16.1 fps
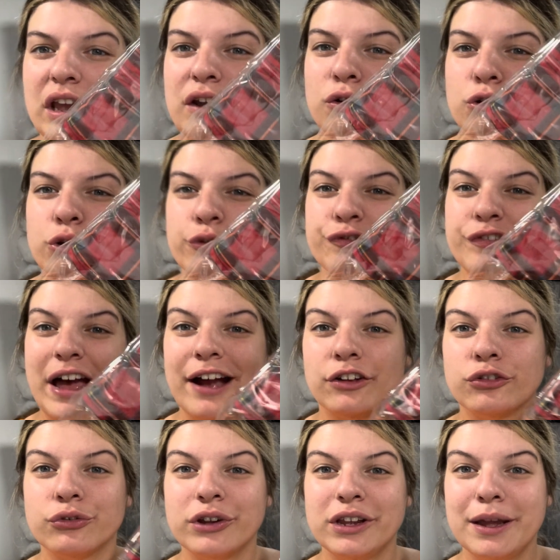Crew
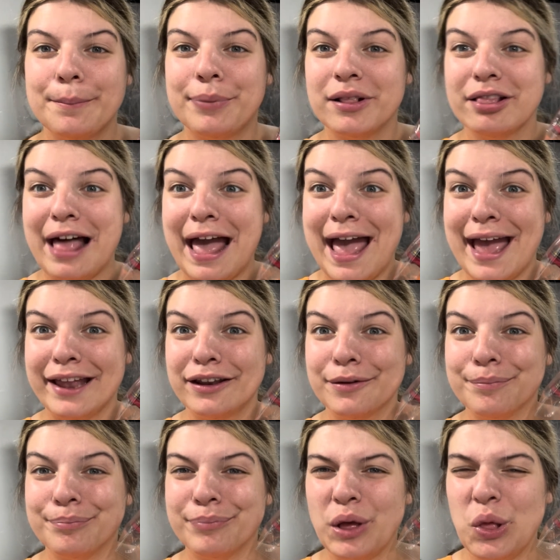factory plaid
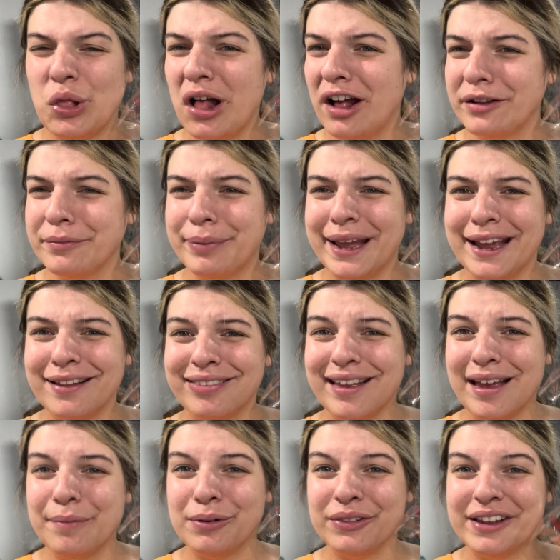pull-on pants, I
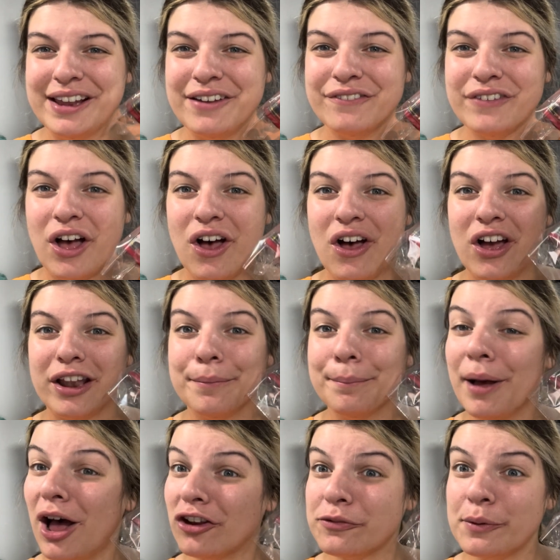believe, on
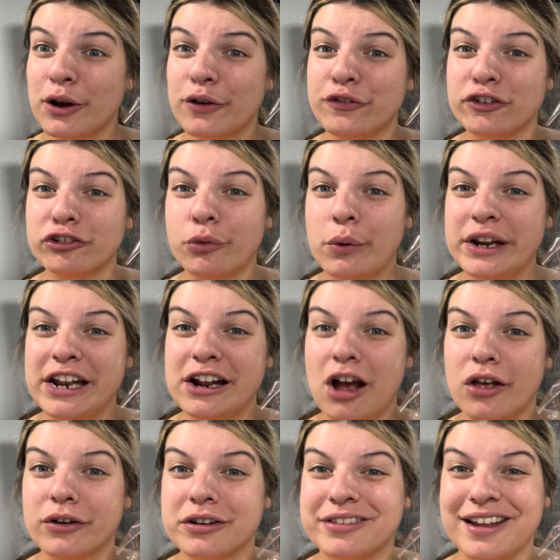Poshmark for
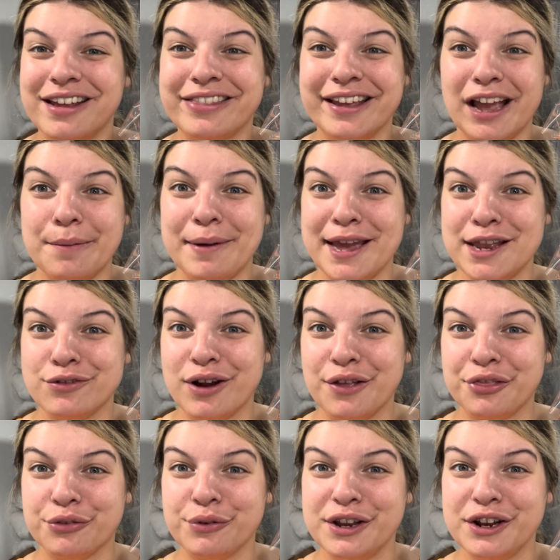$20, and I think I paid around
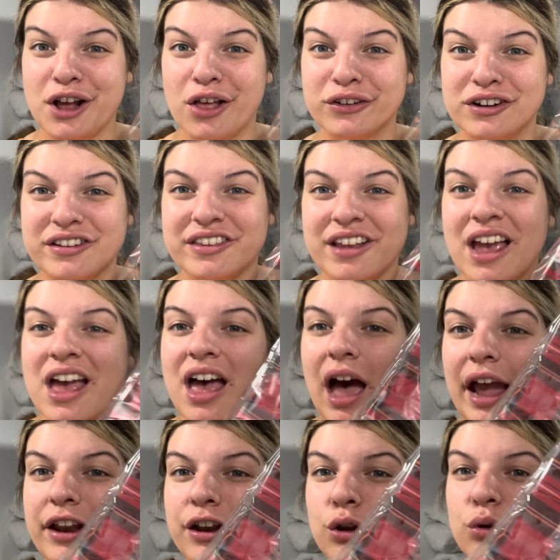$3.
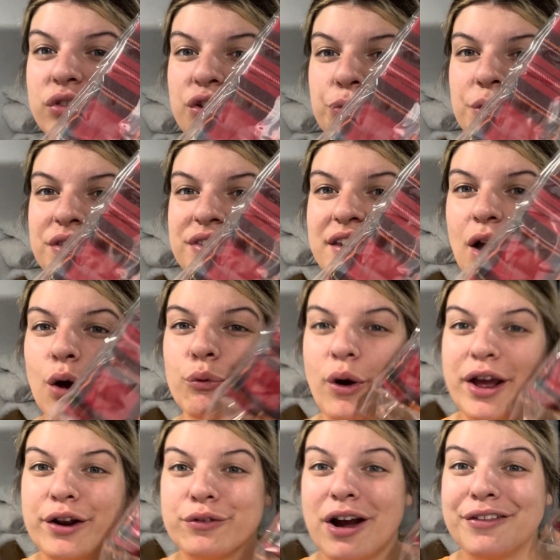I knew these would sell
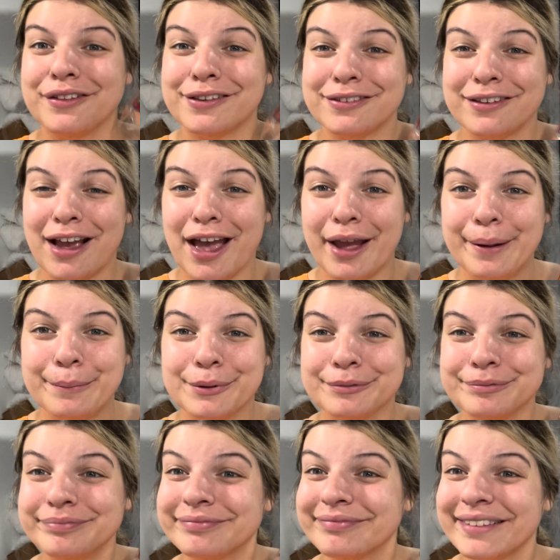right around this time.
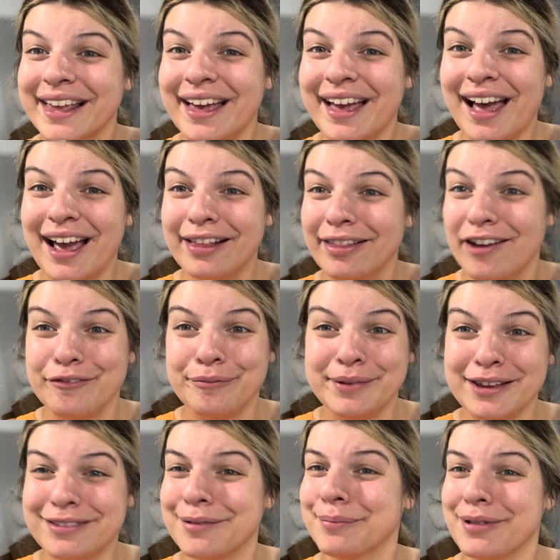I love me
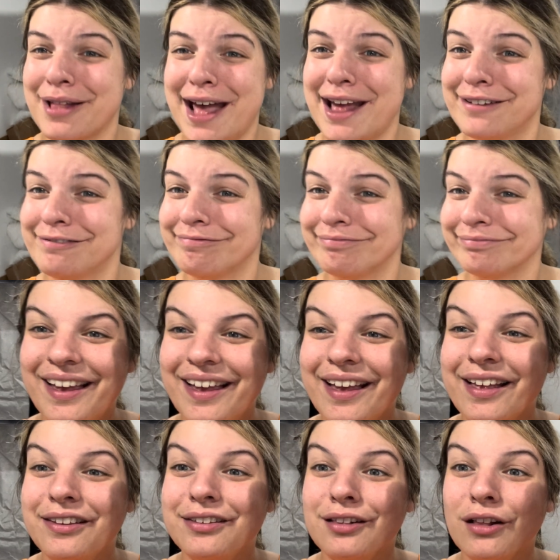some plaid.
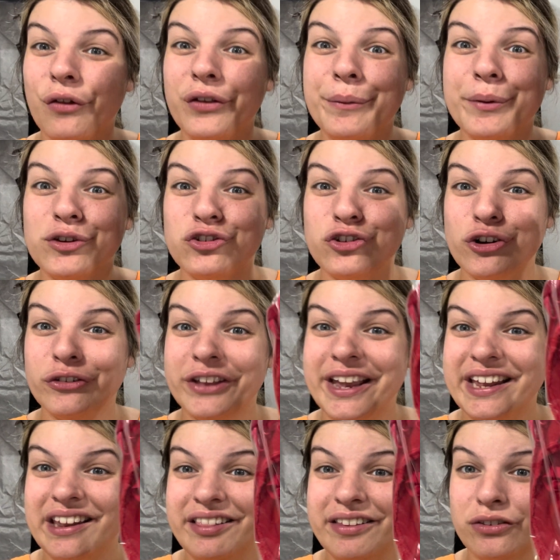Slowly but surely
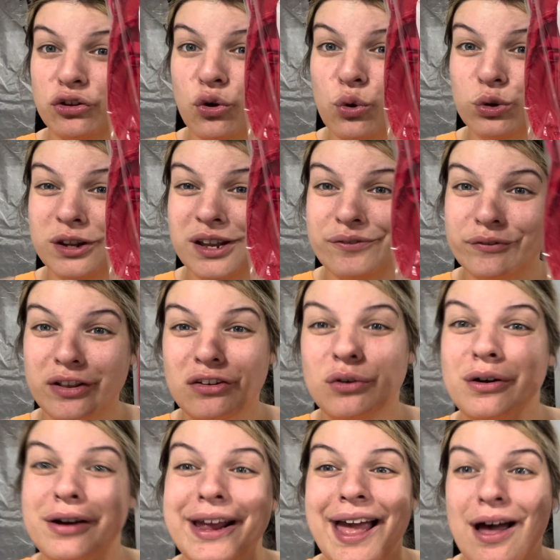getting this old
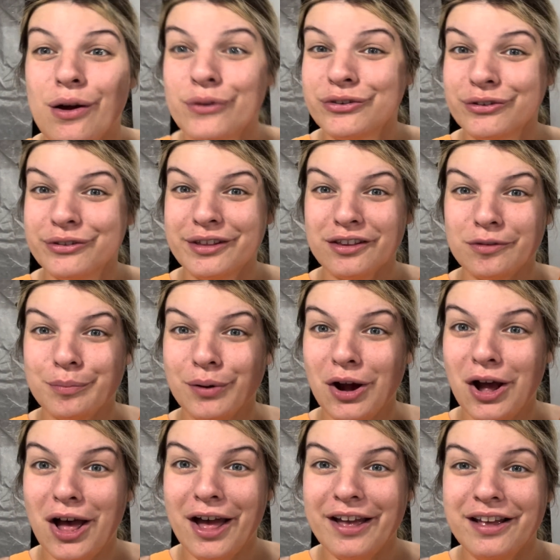inventory out. So this
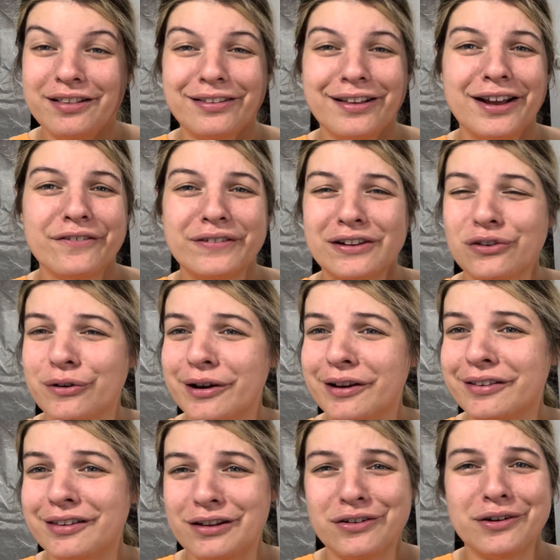bra, it's like a Victoria's
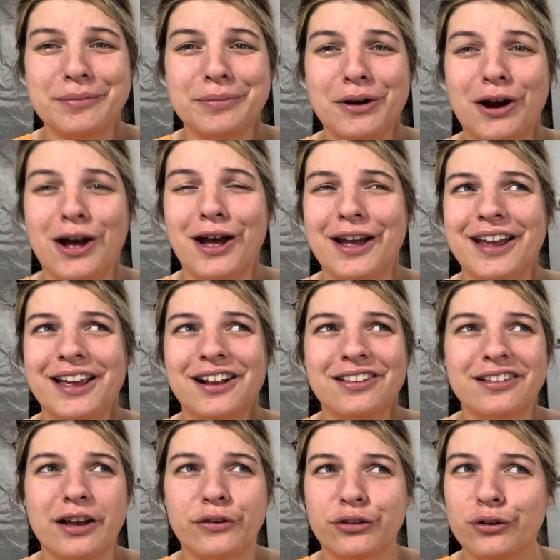Secret bra in a
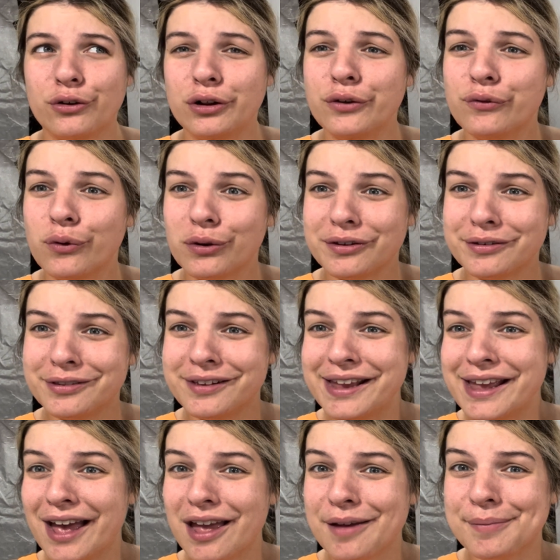size
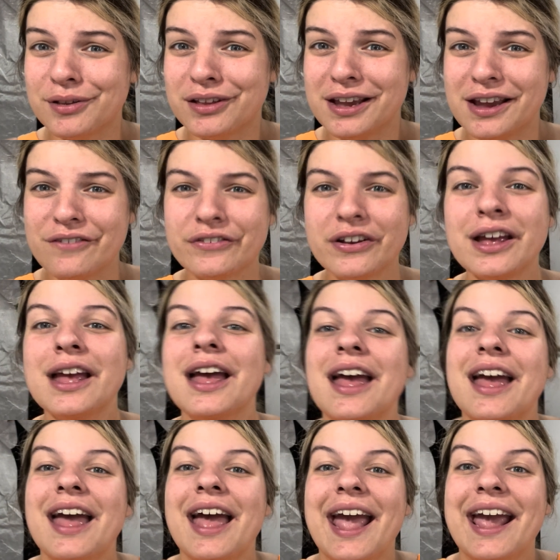34C, I believe,
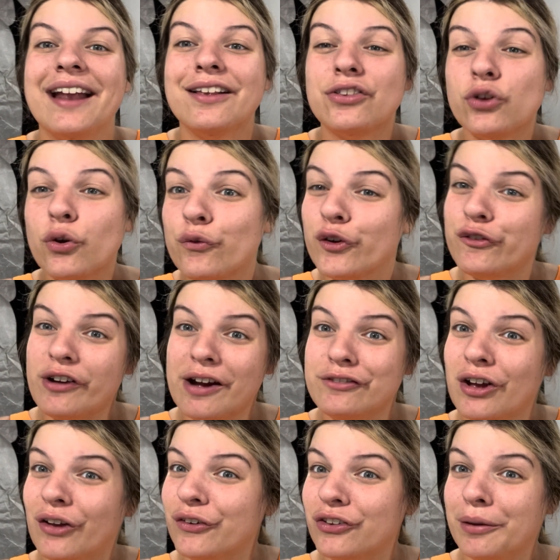and it sold for
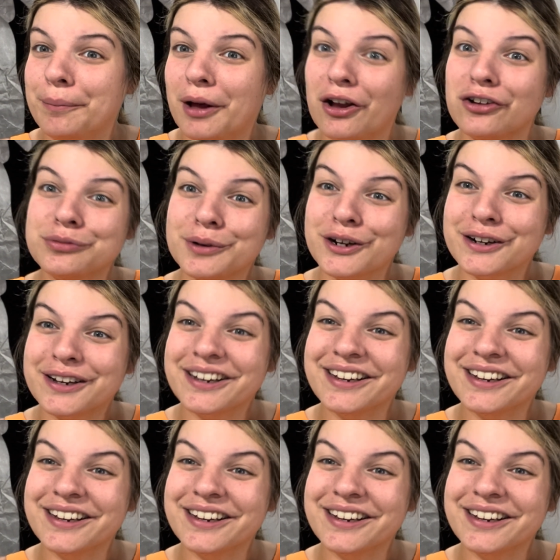$5 on Poshmark.